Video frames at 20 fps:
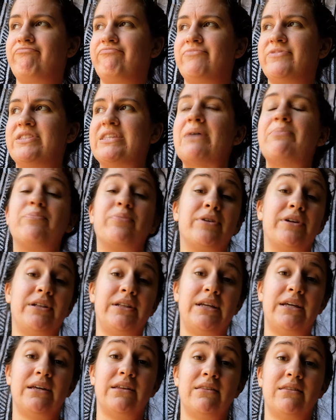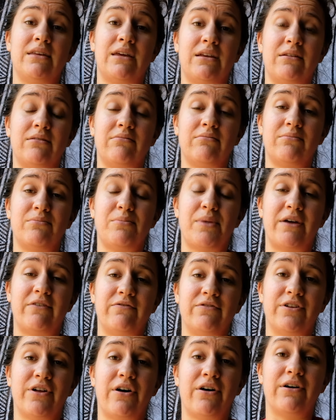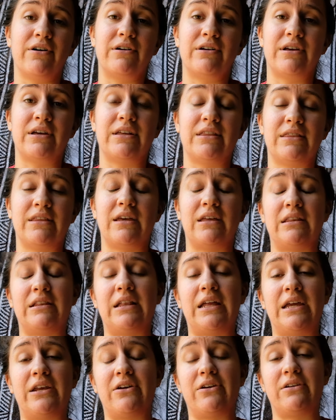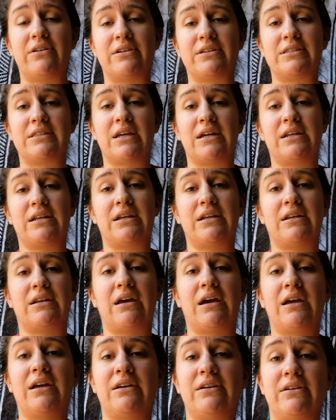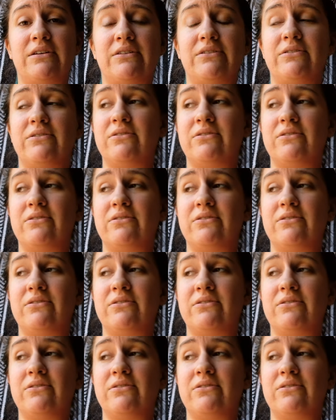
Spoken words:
separately than my vlog, and then later decided I could